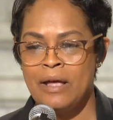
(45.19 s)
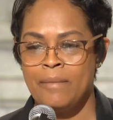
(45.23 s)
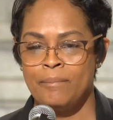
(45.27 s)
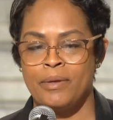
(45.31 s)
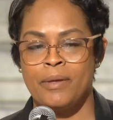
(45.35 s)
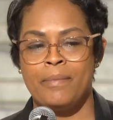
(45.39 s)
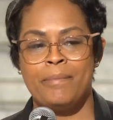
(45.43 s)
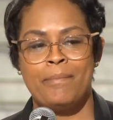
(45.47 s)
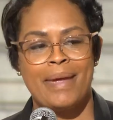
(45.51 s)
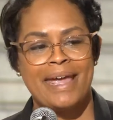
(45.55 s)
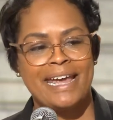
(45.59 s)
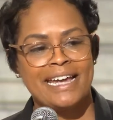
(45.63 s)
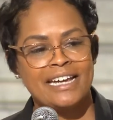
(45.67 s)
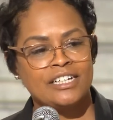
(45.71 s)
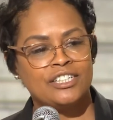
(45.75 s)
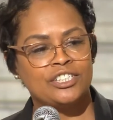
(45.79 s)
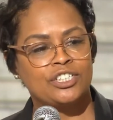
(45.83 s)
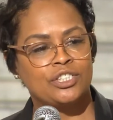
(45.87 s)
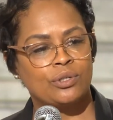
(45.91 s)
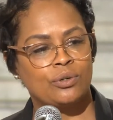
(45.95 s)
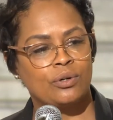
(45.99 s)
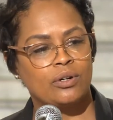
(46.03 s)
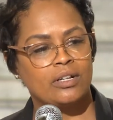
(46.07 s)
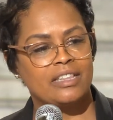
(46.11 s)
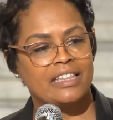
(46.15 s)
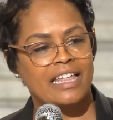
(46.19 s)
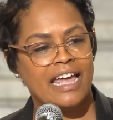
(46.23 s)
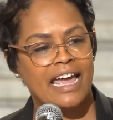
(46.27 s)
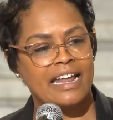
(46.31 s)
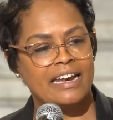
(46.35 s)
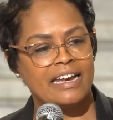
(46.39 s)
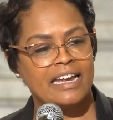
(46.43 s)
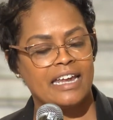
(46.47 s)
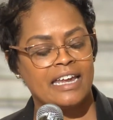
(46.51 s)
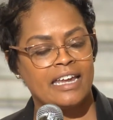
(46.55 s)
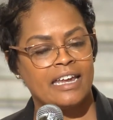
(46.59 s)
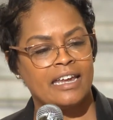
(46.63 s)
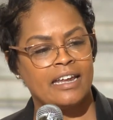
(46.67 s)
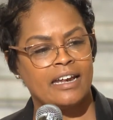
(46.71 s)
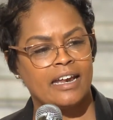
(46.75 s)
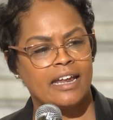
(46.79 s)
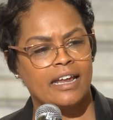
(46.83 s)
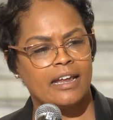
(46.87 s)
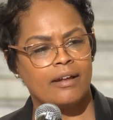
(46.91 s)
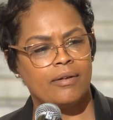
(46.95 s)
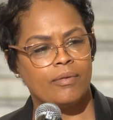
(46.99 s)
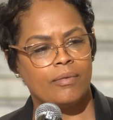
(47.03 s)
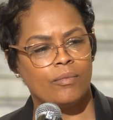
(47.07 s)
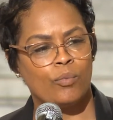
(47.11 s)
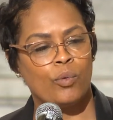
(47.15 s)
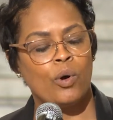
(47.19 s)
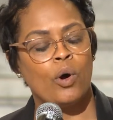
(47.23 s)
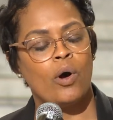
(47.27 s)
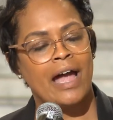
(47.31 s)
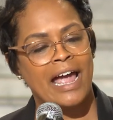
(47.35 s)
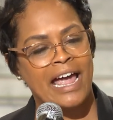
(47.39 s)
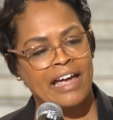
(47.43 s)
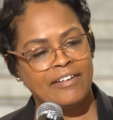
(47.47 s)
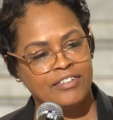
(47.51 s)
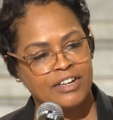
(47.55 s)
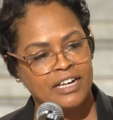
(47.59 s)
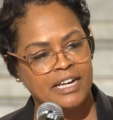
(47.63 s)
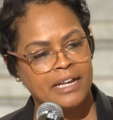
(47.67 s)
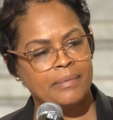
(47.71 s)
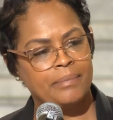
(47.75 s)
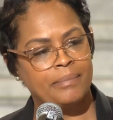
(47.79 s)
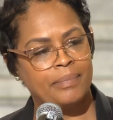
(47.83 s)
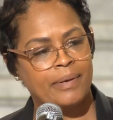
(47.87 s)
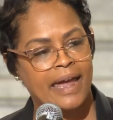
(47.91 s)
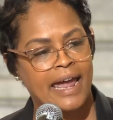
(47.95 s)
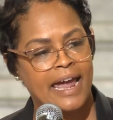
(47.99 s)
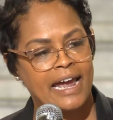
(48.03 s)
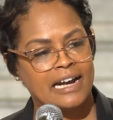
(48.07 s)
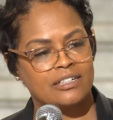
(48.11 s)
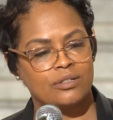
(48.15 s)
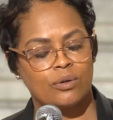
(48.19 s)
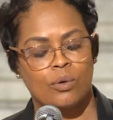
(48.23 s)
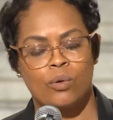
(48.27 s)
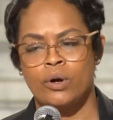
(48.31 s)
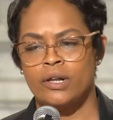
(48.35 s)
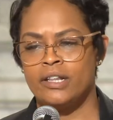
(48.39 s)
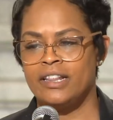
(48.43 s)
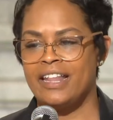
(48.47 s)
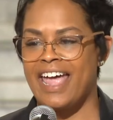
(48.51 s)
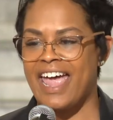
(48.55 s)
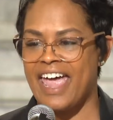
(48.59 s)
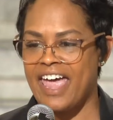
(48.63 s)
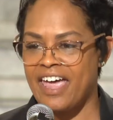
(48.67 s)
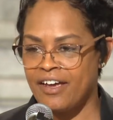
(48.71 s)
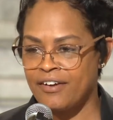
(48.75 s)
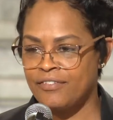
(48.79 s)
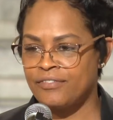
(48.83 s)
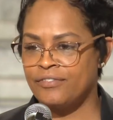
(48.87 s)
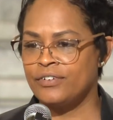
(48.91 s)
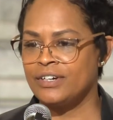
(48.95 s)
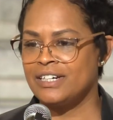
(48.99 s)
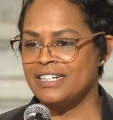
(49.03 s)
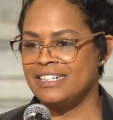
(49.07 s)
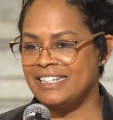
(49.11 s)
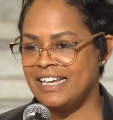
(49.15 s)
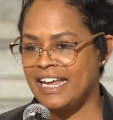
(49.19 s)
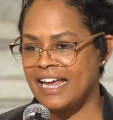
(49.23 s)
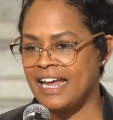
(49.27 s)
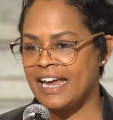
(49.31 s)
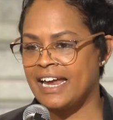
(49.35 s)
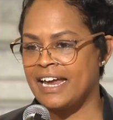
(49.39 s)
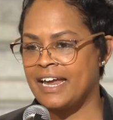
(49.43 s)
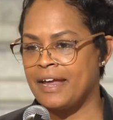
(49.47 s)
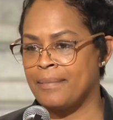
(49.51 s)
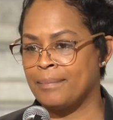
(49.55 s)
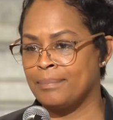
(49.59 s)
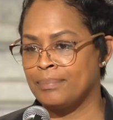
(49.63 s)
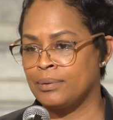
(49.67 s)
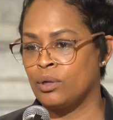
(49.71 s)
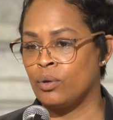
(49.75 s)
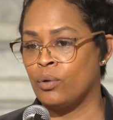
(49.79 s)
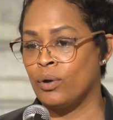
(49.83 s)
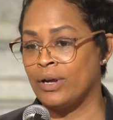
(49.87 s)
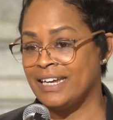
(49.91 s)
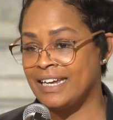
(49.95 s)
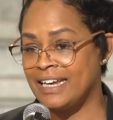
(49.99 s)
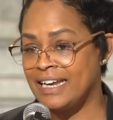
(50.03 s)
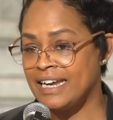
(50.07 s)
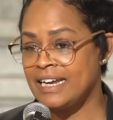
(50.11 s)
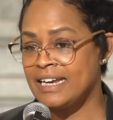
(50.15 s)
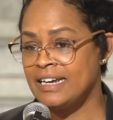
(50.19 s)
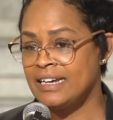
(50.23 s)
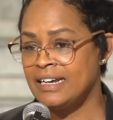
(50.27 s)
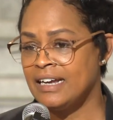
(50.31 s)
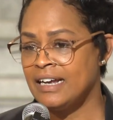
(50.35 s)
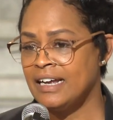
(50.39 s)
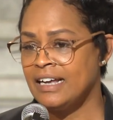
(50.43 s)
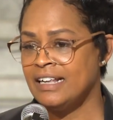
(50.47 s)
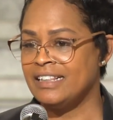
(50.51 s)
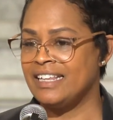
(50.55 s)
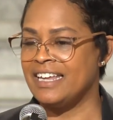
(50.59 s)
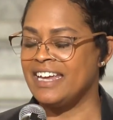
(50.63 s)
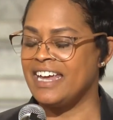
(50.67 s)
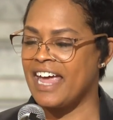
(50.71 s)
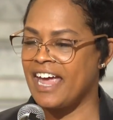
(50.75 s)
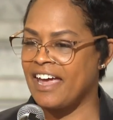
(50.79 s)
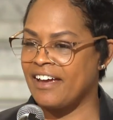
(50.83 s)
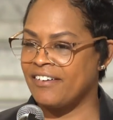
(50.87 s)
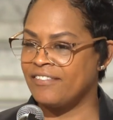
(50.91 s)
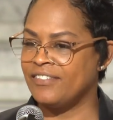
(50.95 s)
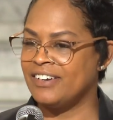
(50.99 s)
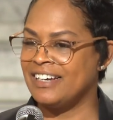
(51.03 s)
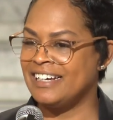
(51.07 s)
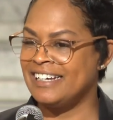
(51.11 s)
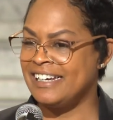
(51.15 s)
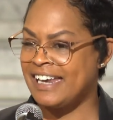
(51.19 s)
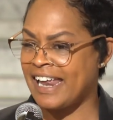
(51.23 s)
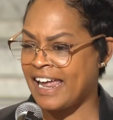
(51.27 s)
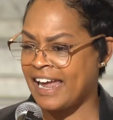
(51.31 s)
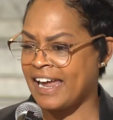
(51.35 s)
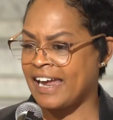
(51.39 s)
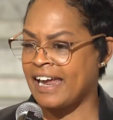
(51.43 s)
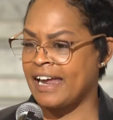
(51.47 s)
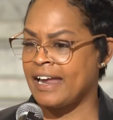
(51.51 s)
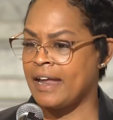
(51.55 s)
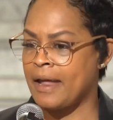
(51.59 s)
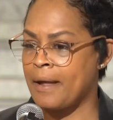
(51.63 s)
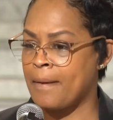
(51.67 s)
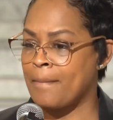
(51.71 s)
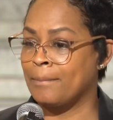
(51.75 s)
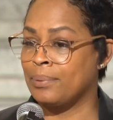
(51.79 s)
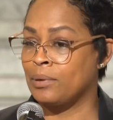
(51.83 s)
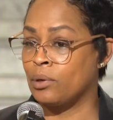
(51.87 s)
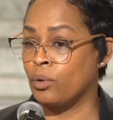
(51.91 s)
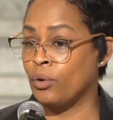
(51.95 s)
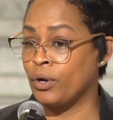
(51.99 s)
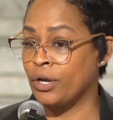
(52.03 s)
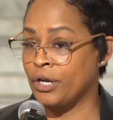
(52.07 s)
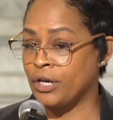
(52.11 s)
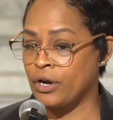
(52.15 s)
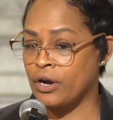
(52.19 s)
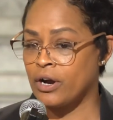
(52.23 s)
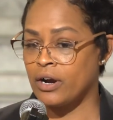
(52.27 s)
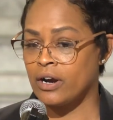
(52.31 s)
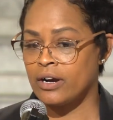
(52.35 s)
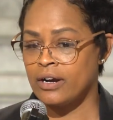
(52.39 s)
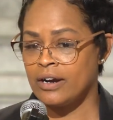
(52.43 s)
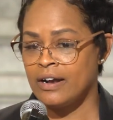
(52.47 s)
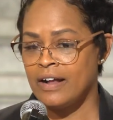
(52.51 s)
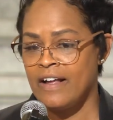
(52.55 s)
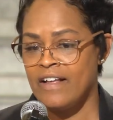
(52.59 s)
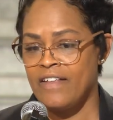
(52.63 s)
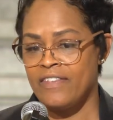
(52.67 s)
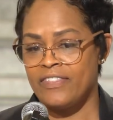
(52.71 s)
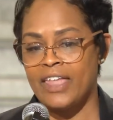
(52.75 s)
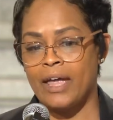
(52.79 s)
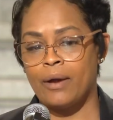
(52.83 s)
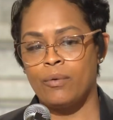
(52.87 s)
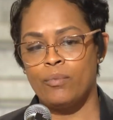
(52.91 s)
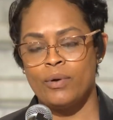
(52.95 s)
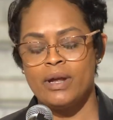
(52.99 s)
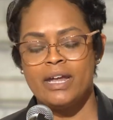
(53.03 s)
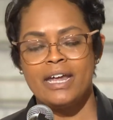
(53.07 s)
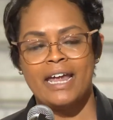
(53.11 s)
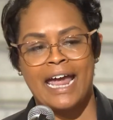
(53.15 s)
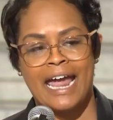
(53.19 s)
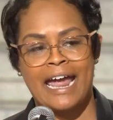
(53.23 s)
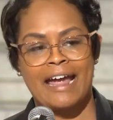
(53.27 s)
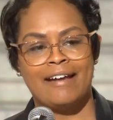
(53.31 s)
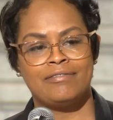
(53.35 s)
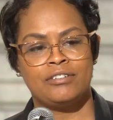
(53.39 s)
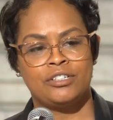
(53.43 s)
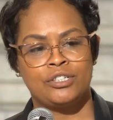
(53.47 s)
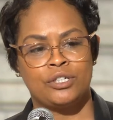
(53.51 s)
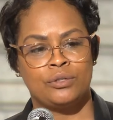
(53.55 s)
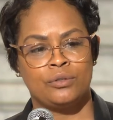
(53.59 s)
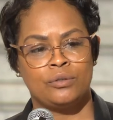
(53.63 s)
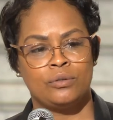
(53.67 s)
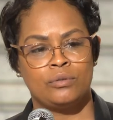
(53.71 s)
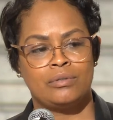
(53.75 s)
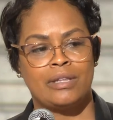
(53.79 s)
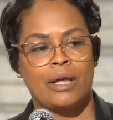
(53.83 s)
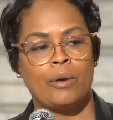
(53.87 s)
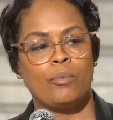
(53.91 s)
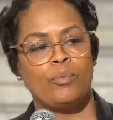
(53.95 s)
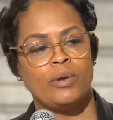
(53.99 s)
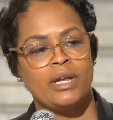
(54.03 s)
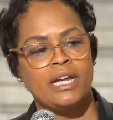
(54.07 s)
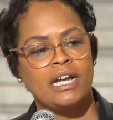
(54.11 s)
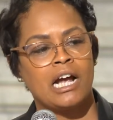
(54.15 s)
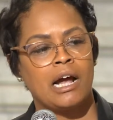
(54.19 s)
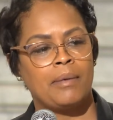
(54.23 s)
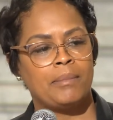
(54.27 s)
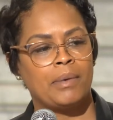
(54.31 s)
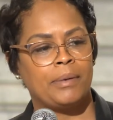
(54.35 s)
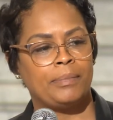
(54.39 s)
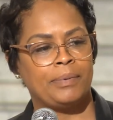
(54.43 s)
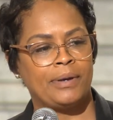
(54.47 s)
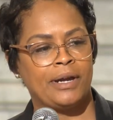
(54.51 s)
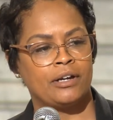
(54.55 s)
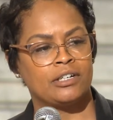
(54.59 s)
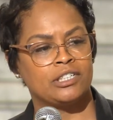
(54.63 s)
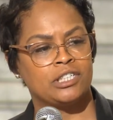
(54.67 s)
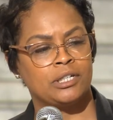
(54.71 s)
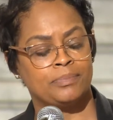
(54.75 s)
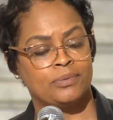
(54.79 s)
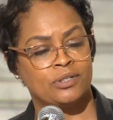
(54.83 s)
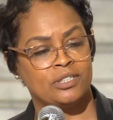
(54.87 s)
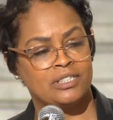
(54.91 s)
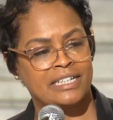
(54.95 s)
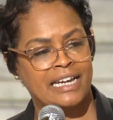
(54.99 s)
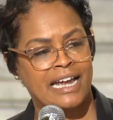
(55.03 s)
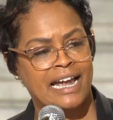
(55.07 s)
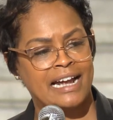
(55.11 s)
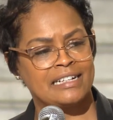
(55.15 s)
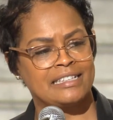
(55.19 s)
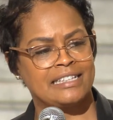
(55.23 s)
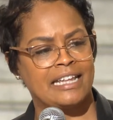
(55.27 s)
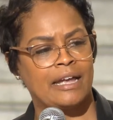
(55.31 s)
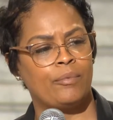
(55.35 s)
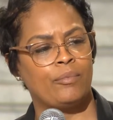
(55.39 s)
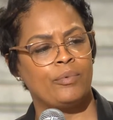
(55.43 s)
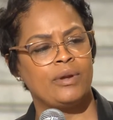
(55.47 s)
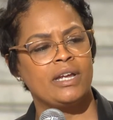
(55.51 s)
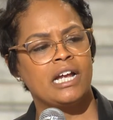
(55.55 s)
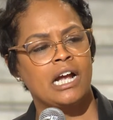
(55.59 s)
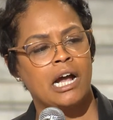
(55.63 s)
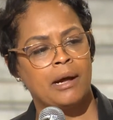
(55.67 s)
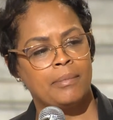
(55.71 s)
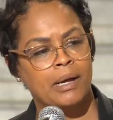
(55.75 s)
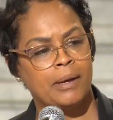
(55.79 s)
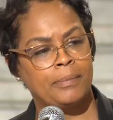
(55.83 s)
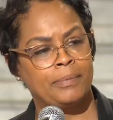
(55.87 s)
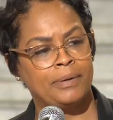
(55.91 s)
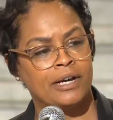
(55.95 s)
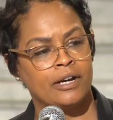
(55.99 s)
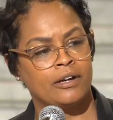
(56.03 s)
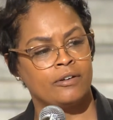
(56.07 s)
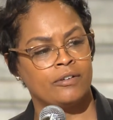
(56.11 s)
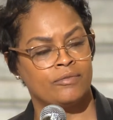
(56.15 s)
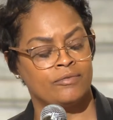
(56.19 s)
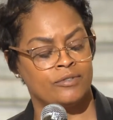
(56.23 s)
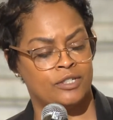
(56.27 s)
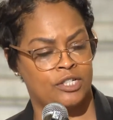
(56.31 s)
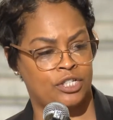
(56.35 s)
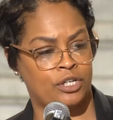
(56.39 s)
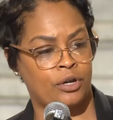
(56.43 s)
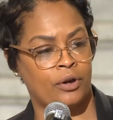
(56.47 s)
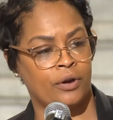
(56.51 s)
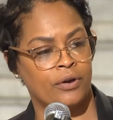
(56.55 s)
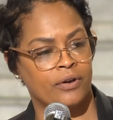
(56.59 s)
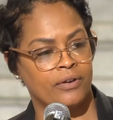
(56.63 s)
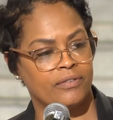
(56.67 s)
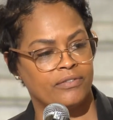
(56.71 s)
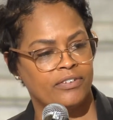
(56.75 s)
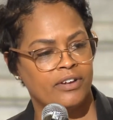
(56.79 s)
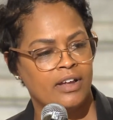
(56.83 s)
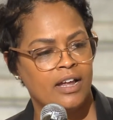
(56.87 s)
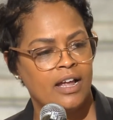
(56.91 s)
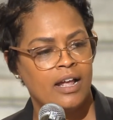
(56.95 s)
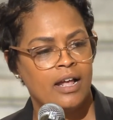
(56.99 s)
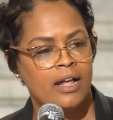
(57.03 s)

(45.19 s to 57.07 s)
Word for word: but making sure that it will have an impact on the everyday employee, the everyday employer that we have to, that we come up here to protect, that we come up here and serve.